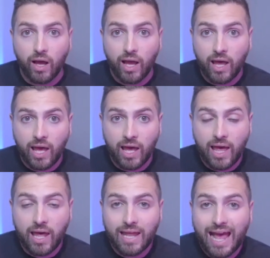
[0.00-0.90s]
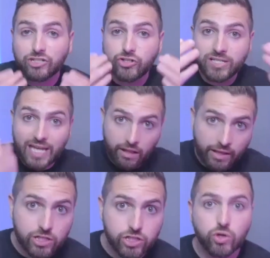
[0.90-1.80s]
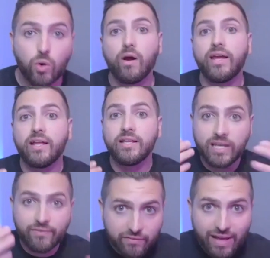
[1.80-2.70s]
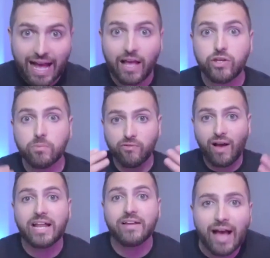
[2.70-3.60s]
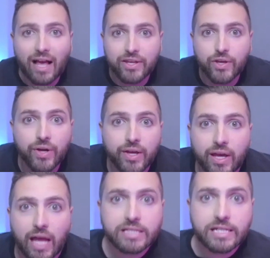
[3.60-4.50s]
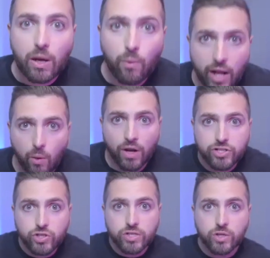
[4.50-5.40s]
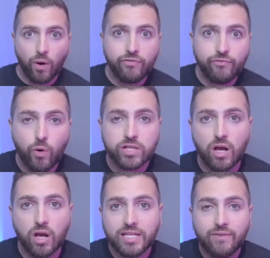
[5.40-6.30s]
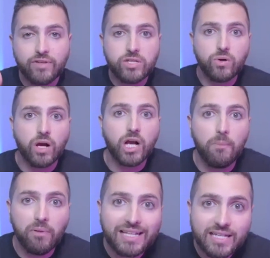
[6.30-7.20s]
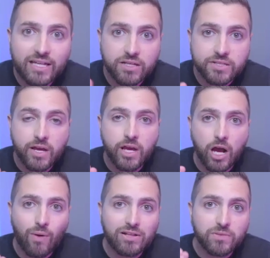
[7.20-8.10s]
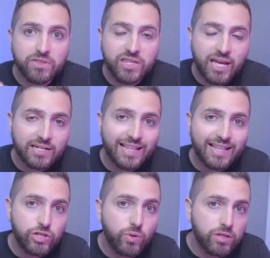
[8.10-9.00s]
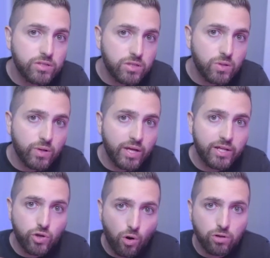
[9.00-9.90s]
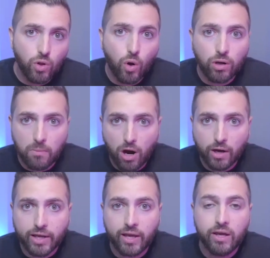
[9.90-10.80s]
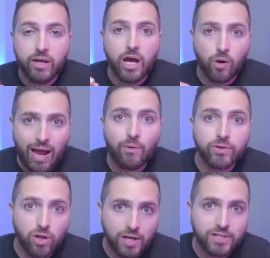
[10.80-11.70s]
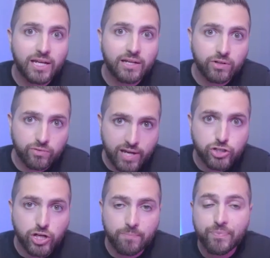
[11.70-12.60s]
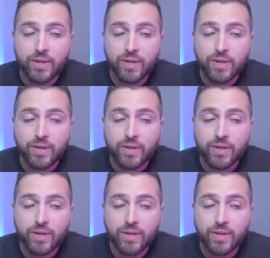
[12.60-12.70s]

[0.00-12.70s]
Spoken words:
and actually telling a story and giving value and providing value. And today what I want to do is I want to focus on giving you a couple ideas around some things that you can do in your local market around content creation.